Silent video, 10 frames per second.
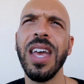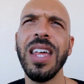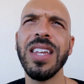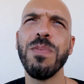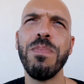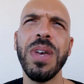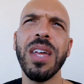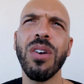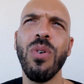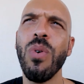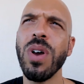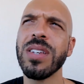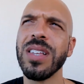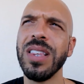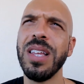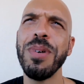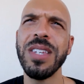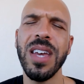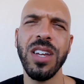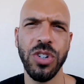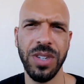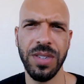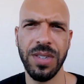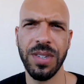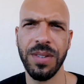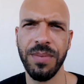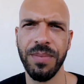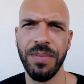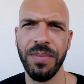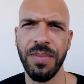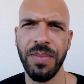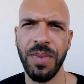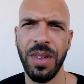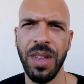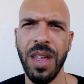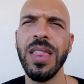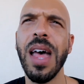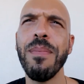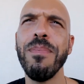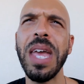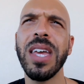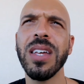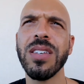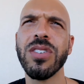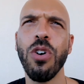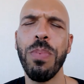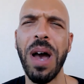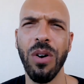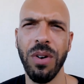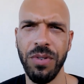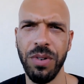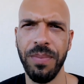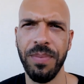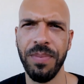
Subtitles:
It is Bitcoin's limitations that make it so powerful.